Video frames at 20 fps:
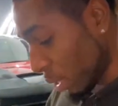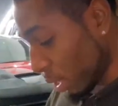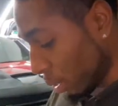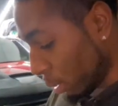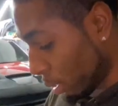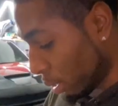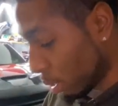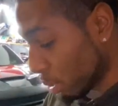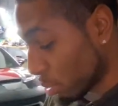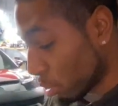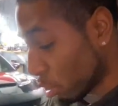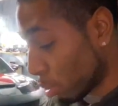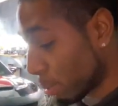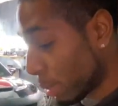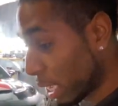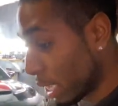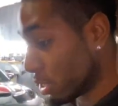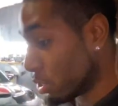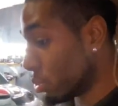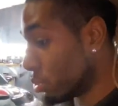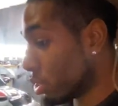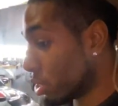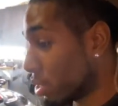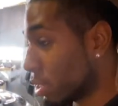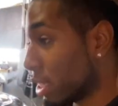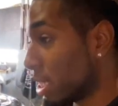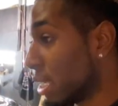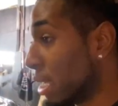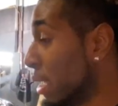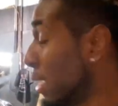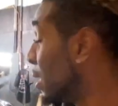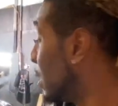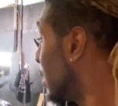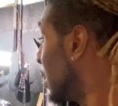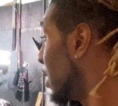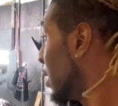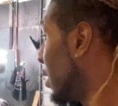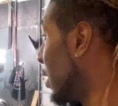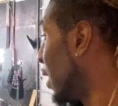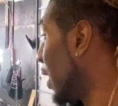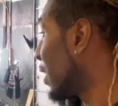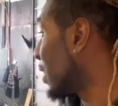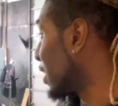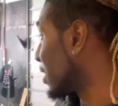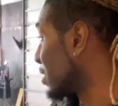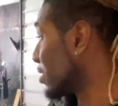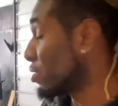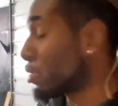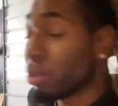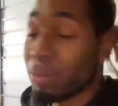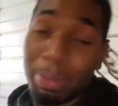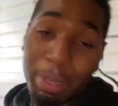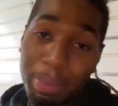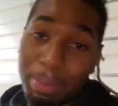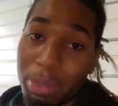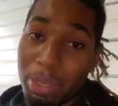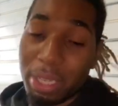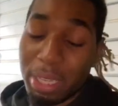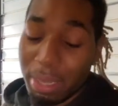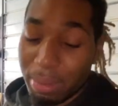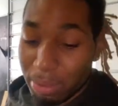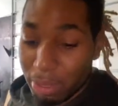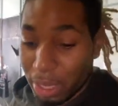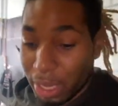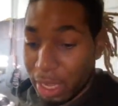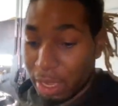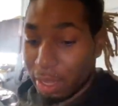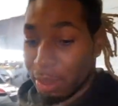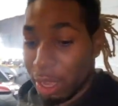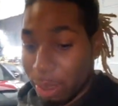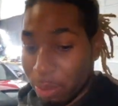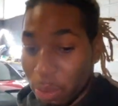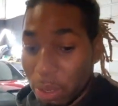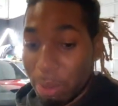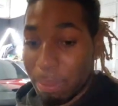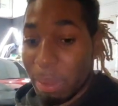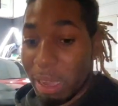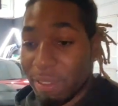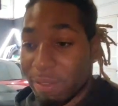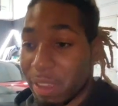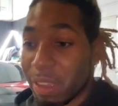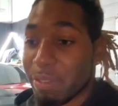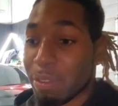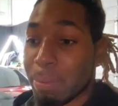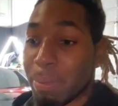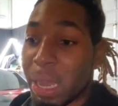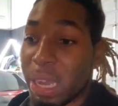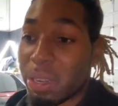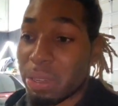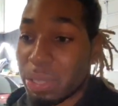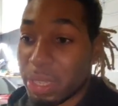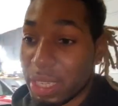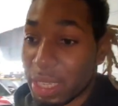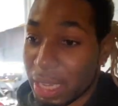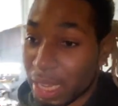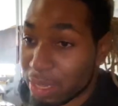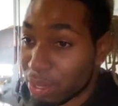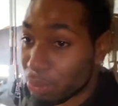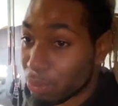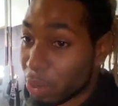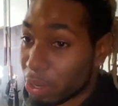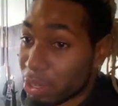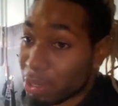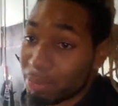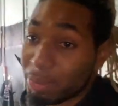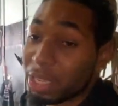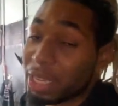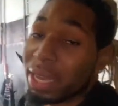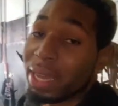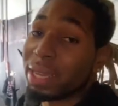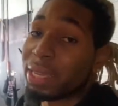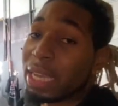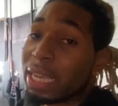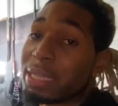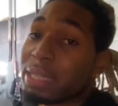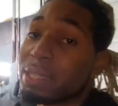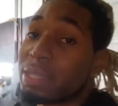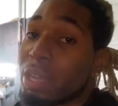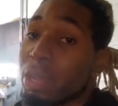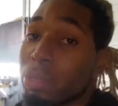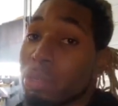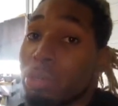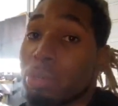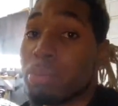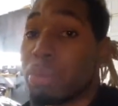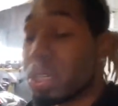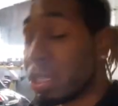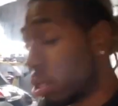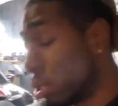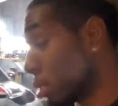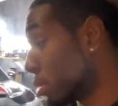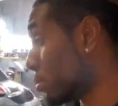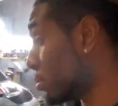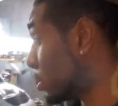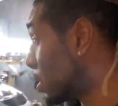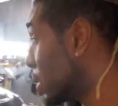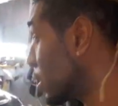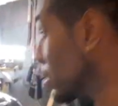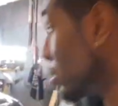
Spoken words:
I don't know, man. You just see, I like to show people, you know what I'm saying? Like, one of my favorite mottos is let the work speak. I don't like to talk too much, you know what I'm saying?